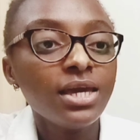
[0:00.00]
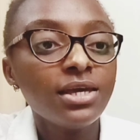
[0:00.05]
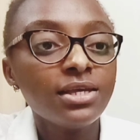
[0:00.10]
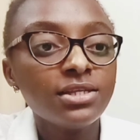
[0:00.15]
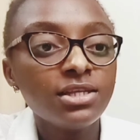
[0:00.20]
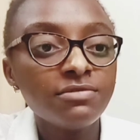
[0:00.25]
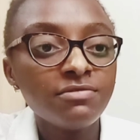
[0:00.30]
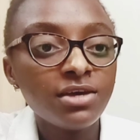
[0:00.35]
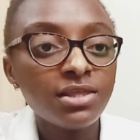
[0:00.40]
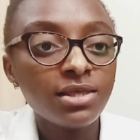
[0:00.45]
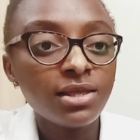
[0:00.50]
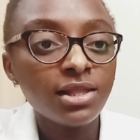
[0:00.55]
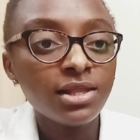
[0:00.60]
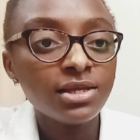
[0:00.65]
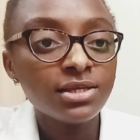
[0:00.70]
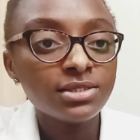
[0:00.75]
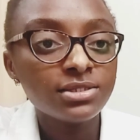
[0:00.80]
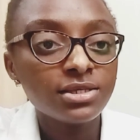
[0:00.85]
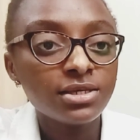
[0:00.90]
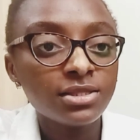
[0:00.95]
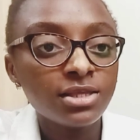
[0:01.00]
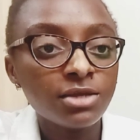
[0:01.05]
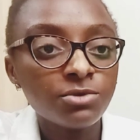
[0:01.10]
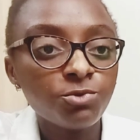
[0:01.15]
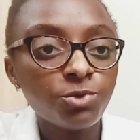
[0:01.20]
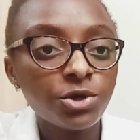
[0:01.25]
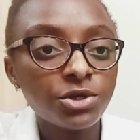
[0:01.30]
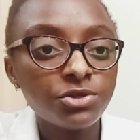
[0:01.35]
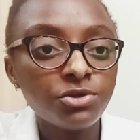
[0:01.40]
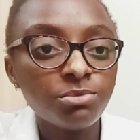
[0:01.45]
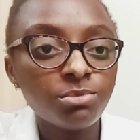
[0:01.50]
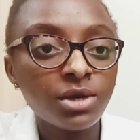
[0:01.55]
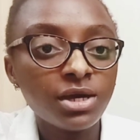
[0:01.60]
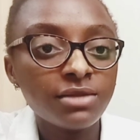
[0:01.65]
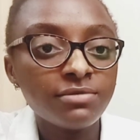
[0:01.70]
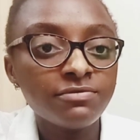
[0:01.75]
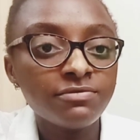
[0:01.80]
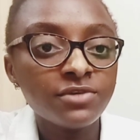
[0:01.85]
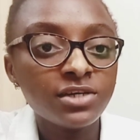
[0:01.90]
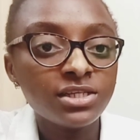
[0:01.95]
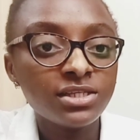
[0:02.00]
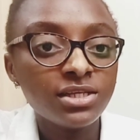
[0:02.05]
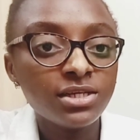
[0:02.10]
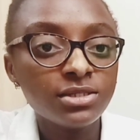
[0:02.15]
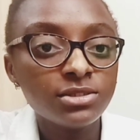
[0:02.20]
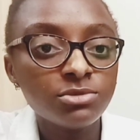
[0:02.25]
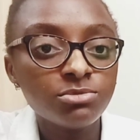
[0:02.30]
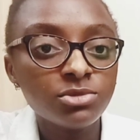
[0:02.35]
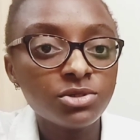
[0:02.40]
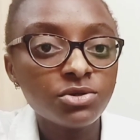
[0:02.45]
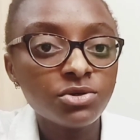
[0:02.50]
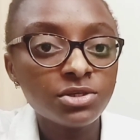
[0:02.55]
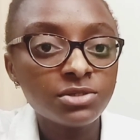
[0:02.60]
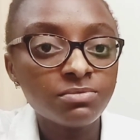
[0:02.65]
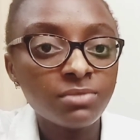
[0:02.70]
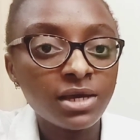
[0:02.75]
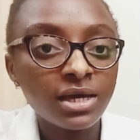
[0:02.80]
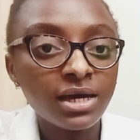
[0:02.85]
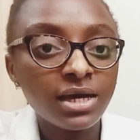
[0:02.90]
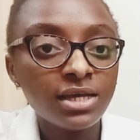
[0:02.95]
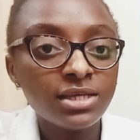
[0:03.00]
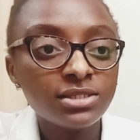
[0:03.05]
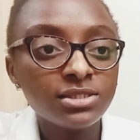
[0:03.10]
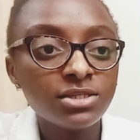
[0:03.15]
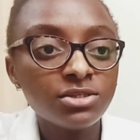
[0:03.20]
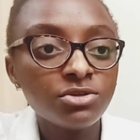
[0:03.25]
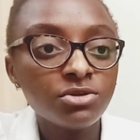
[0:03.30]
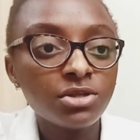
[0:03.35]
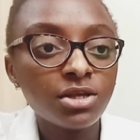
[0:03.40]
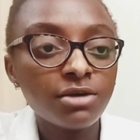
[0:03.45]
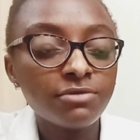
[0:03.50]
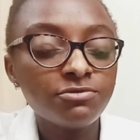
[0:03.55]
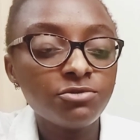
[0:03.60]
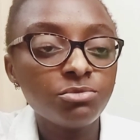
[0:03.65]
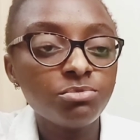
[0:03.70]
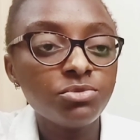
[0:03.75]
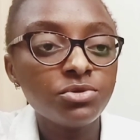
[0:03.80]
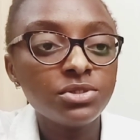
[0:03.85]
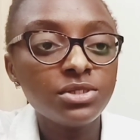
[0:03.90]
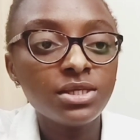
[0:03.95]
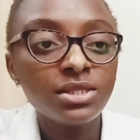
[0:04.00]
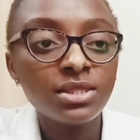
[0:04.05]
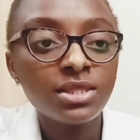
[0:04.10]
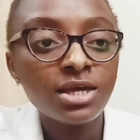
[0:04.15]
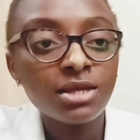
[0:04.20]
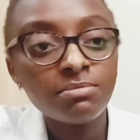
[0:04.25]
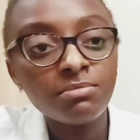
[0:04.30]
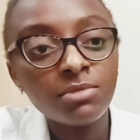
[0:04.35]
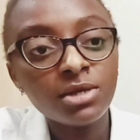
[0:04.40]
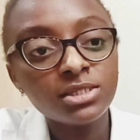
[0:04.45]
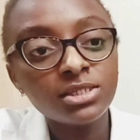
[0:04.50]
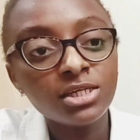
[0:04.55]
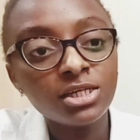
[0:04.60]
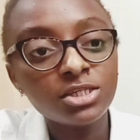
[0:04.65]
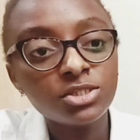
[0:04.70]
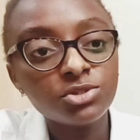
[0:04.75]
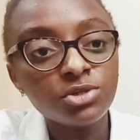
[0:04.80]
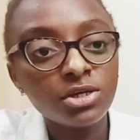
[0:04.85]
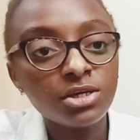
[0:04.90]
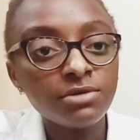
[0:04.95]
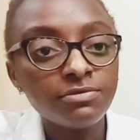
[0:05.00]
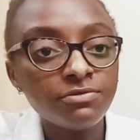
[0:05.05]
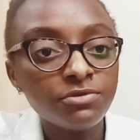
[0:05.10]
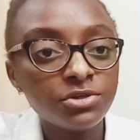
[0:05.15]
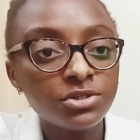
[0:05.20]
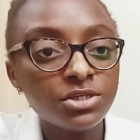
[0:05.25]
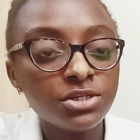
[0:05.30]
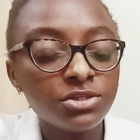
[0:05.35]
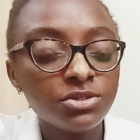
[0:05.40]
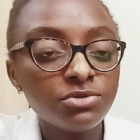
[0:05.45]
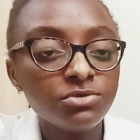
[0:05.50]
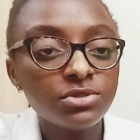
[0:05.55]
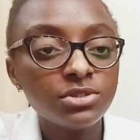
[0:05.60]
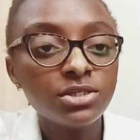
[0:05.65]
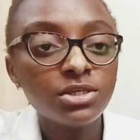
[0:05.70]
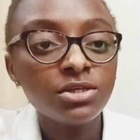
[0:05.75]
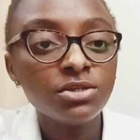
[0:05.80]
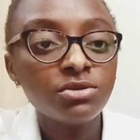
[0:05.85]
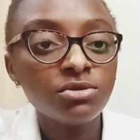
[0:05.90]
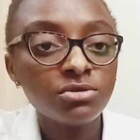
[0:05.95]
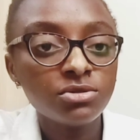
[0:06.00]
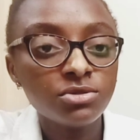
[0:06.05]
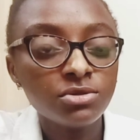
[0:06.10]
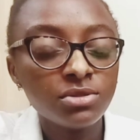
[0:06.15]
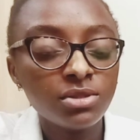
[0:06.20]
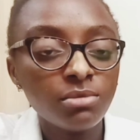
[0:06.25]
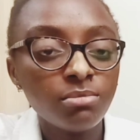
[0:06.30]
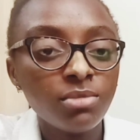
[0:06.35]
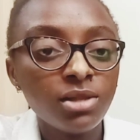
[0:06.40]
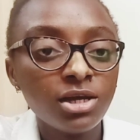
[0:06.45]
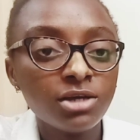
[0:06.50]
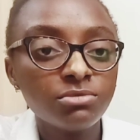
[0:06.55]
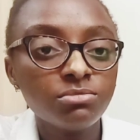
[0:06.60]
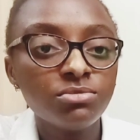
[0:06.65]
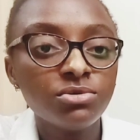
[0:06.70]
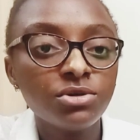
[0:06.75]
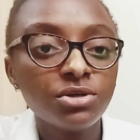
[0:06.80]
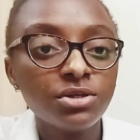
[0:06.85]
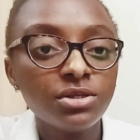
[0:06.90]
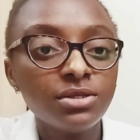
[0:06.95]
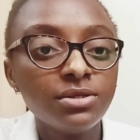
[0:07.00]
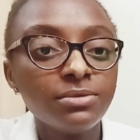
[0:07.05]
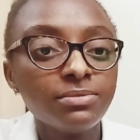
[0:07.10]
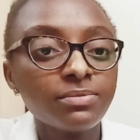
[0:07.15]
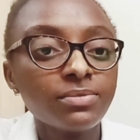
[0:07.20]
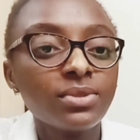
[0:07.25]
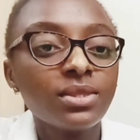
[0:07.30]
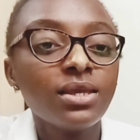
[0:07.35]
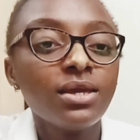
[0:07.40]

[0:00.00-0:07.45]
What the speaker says: Nevertheless, that worked to my advantage because my eyes did not have to put in that much extra effort into seeing notes on the blackboard.